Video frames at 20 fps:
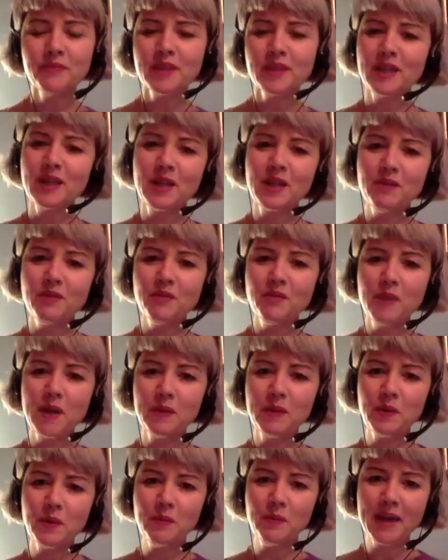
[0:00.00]
you know of
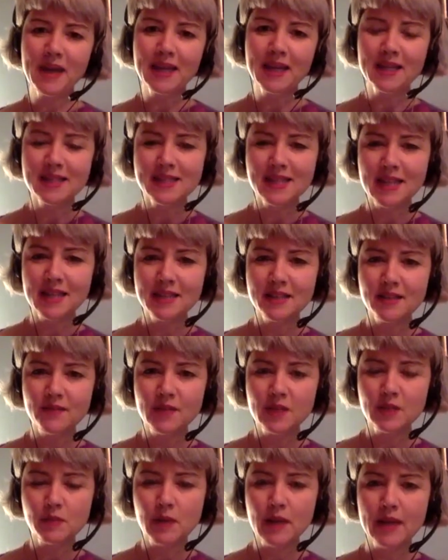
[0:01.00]
people making sense of
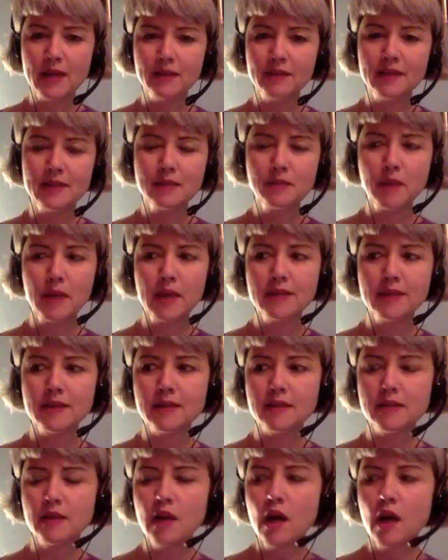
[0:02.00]
this place these
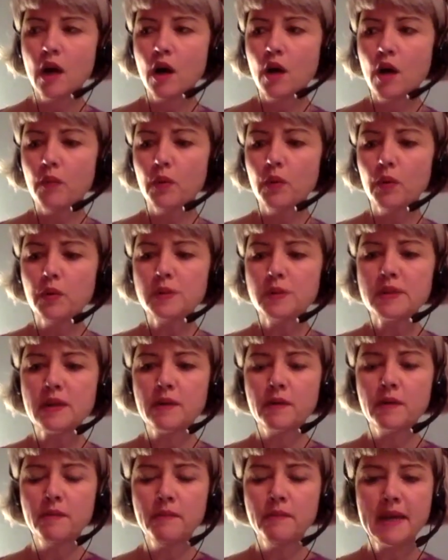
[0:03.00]
places but also
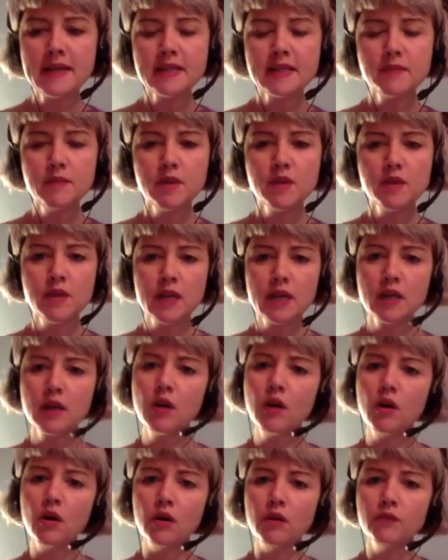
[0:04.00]
it makes me
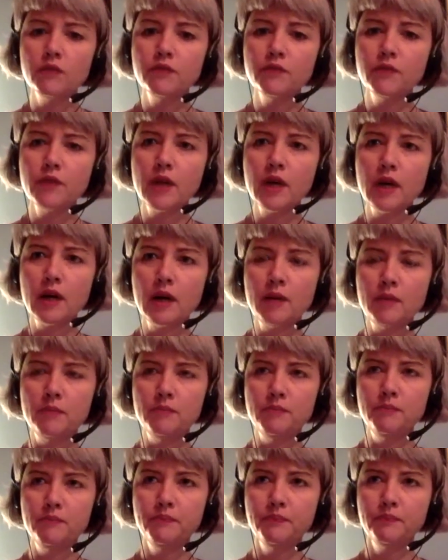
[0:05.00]
think of
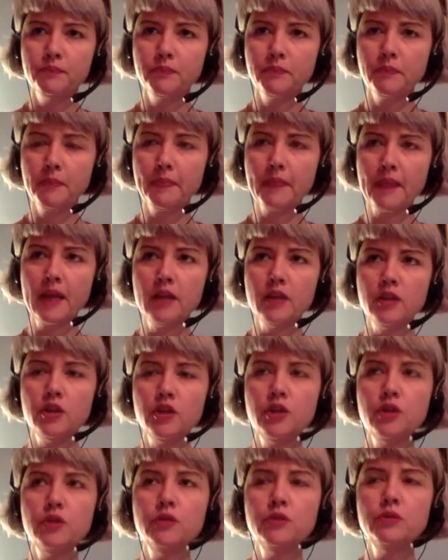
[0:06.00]
um, and
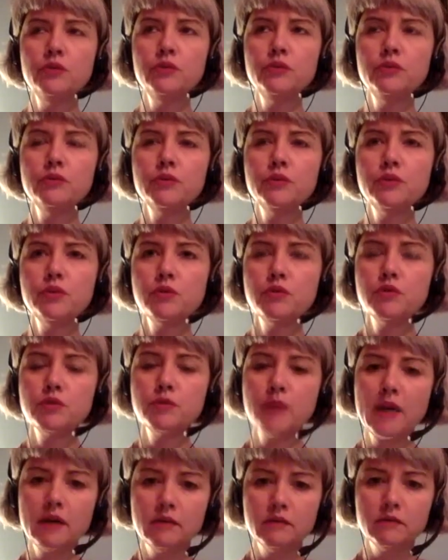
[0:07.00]
you you talked
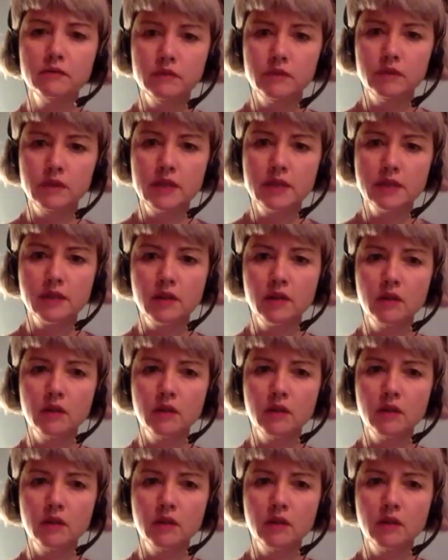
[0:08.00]
about this a